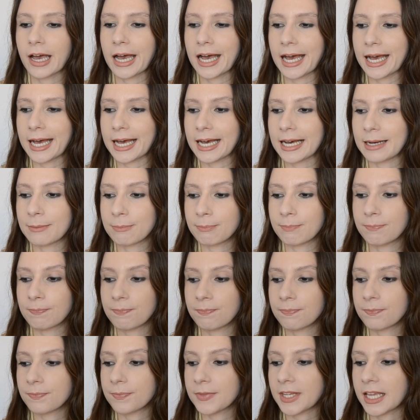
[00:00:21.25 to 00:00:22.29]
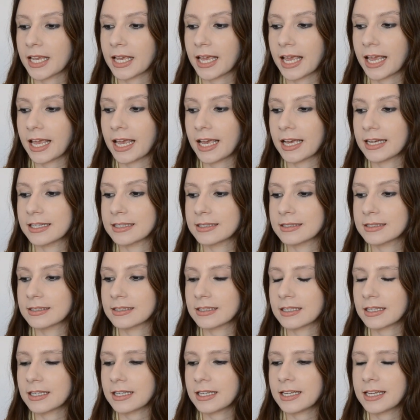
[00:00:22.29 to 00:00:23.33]
And
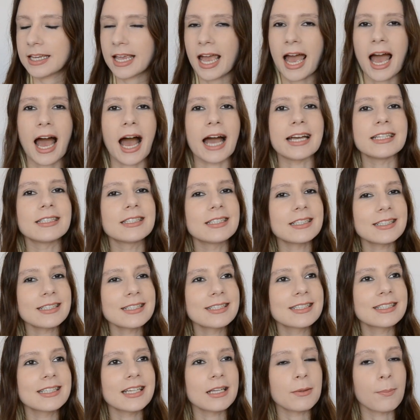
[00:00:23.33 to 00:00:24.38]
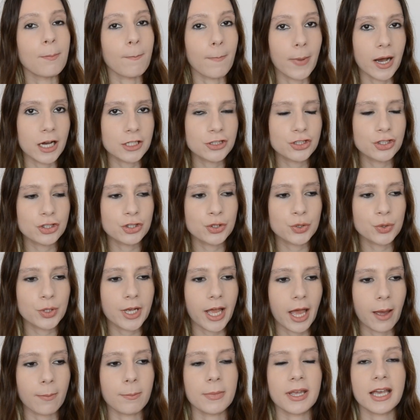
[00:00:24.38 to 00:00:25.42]
yeah, I didn't need much to
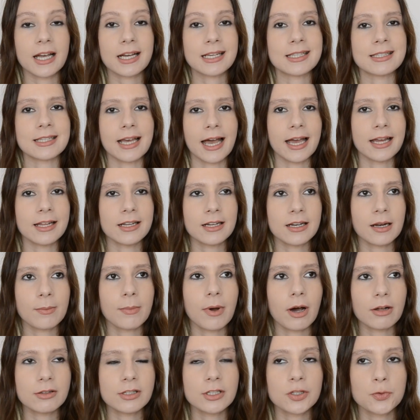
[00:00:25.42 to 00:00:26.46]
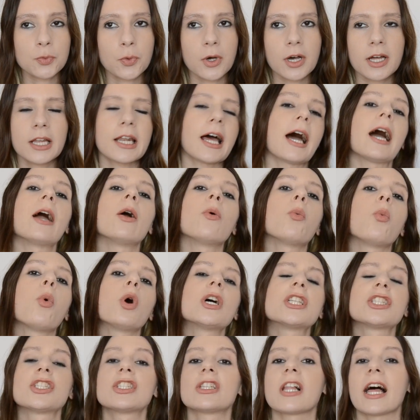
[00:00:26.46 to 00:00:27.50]
get me excited about this one. I
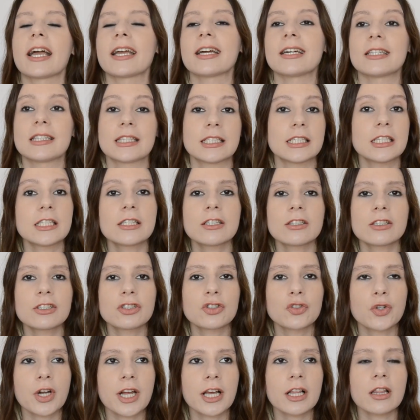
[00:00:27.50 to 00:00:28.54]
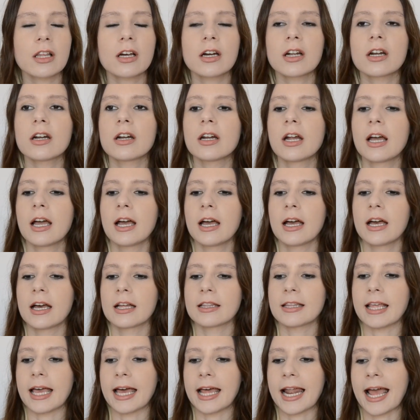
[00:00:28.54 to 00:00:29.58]
watched like a teaser trailer
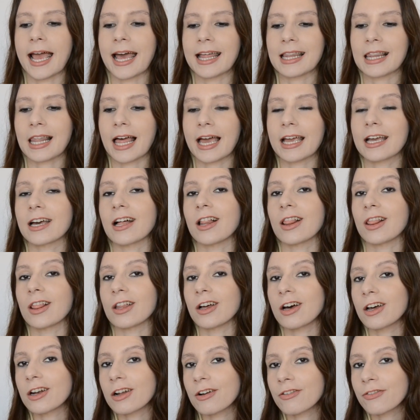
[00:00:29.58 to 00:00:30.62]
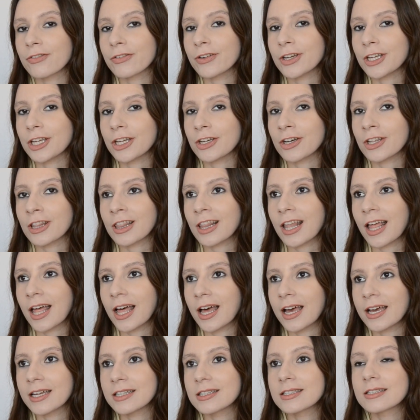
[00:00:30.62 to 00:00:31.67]
that had like a lot of neon
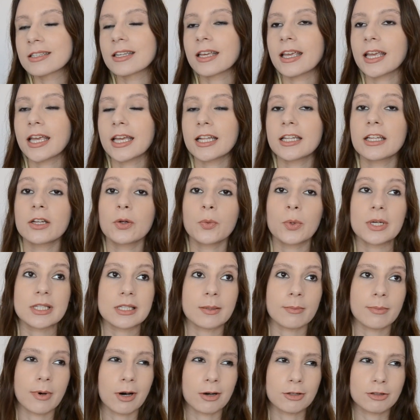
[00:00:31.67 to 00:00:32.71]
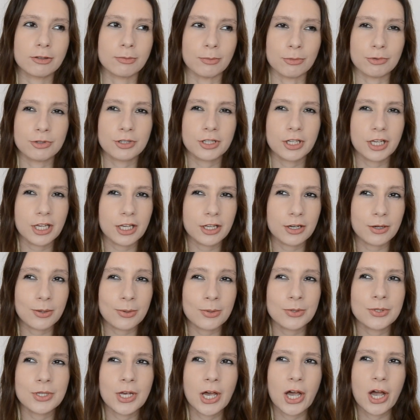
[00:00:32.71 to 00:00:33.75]
lights, and it was about
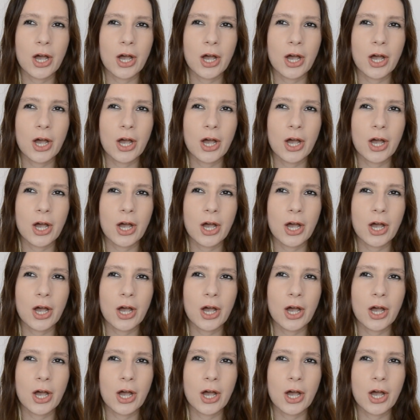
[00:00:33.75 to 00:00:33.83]
mosquitoes,